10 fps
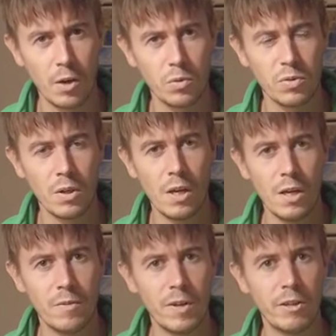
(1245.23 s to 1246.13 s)
house
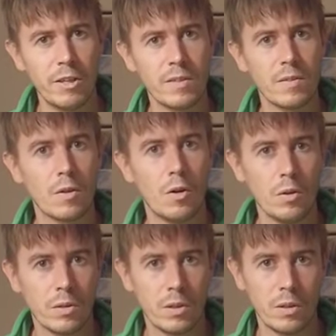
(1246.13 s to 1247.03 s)
where it's
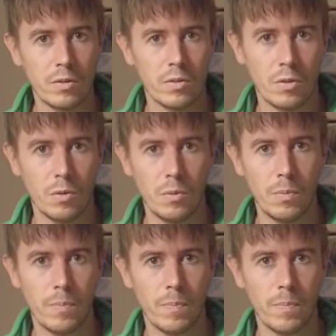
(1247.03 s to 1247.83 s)
colder, so